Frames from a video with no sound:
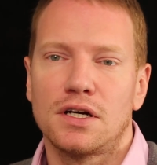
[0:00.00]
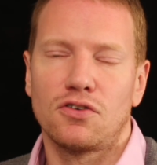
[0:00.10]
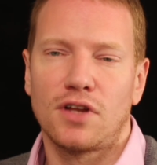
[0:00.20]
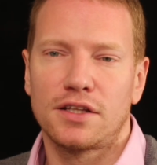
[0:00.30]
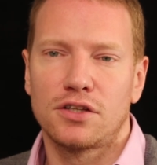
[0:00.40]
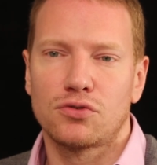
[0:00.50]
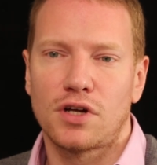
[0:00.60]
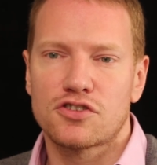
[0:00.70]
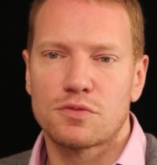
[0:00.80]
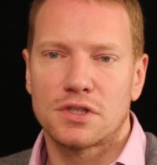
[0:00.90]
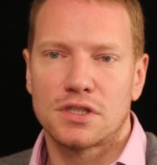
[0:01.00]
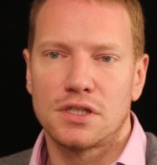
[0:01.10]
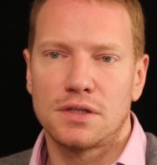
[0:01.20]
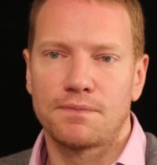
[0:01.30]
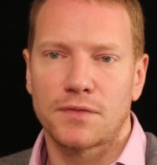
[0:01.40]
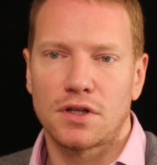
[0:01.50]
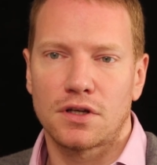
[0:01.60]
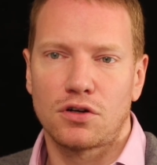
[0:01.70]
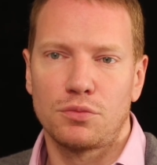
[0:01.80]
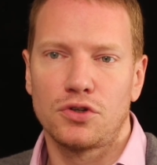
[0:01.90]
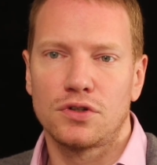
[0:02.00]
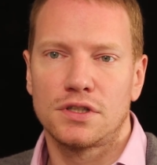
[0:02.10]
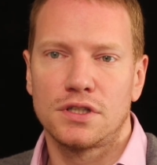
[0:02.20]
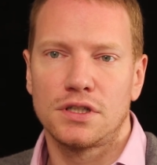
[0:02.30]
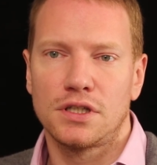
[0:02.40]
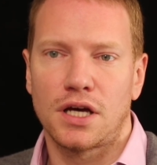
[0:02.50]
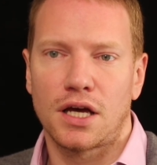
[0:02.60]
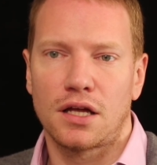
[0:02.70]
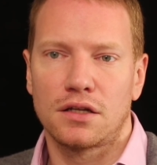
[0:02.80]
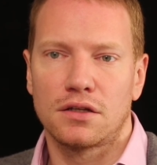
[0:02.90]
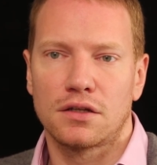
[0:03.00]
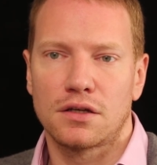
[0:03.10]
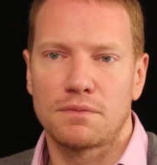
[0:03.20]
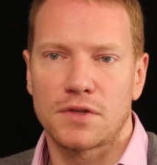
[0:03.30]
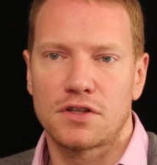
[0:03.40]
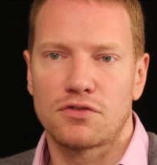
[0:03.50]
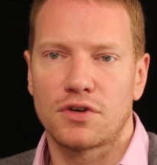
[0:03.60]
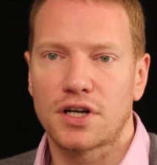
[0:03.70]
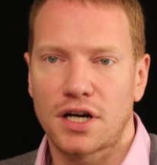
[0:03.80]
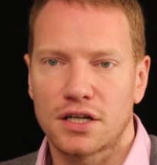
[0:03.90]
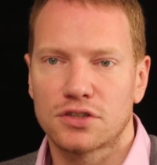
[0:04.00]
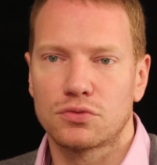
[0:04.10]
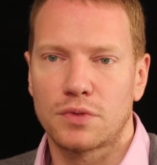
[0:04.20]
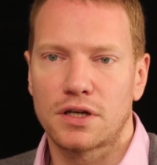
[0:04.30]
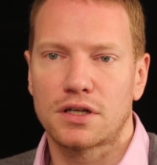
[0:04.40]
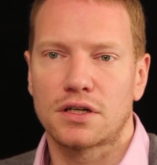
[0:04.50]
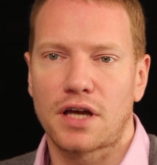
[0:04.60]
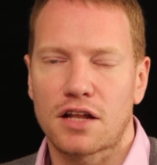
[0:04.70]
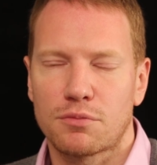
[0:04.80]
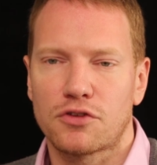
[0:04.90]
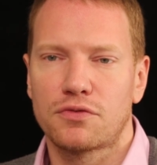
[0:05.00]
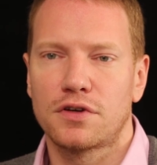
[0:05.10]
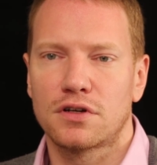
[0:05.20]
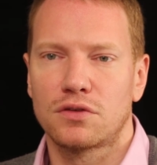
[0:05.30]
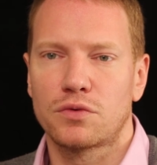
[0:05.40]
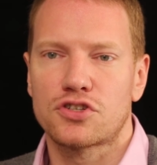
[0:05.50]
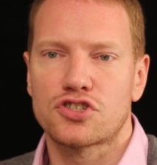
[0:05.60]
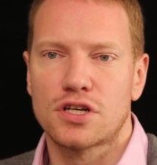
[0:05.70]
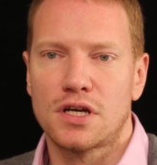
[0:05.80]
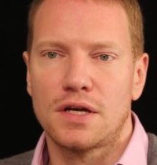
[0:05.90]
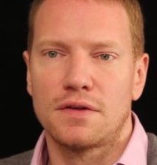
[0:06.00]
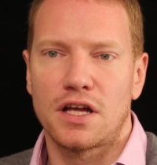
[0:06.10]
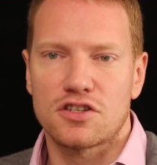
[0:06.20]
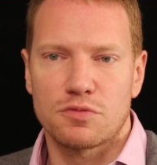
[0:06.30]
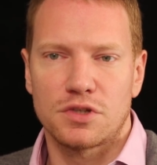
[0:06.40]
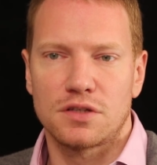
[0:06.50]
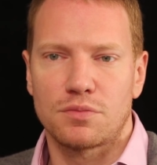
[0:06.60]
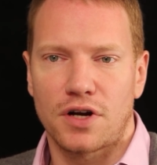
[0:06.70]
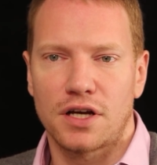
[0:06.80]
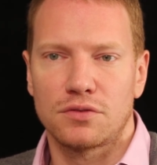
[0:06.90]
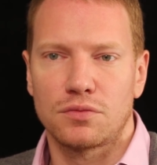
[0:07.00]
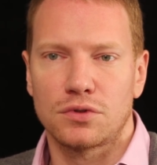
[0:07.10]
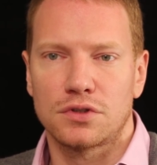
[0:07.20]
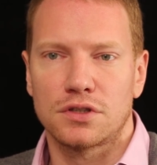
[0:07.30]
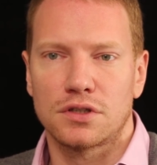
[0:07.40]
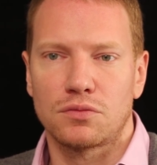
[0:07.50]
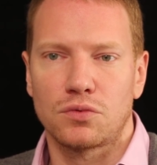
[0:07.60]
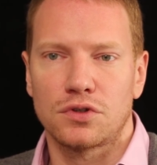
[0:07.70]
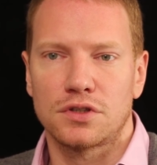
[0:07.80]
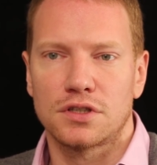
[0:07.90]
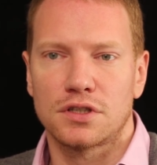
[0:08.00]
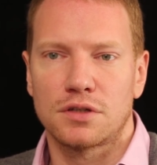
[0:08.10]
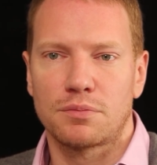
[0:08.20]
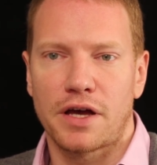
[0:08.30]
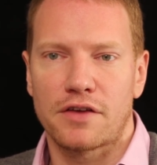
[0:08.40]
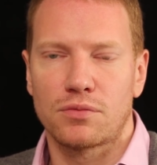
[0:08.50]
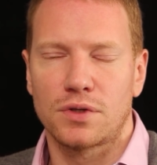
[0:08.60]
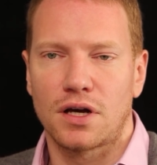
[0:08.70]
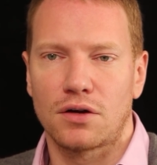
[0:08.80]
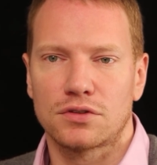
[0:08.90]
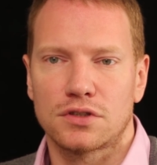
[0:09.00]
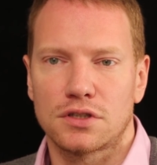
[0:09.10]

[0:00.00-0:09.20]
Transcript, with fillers: related to LGBT uh, community, and uh, it is very hard to make atmosphere in which LGBT pride would uh, would pass without